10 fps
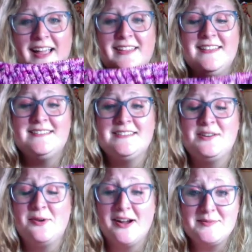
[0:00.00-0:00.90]
This is
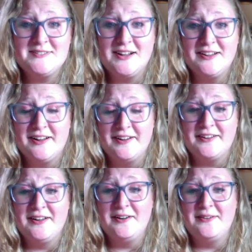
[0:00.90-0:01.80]
Hawaii Bazaar Yarn
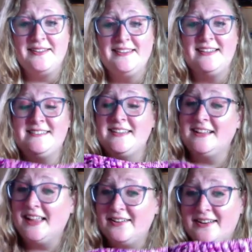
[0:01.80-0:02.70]
Co. in the
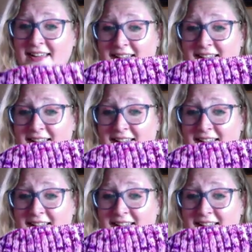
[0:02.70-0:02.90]
Singularity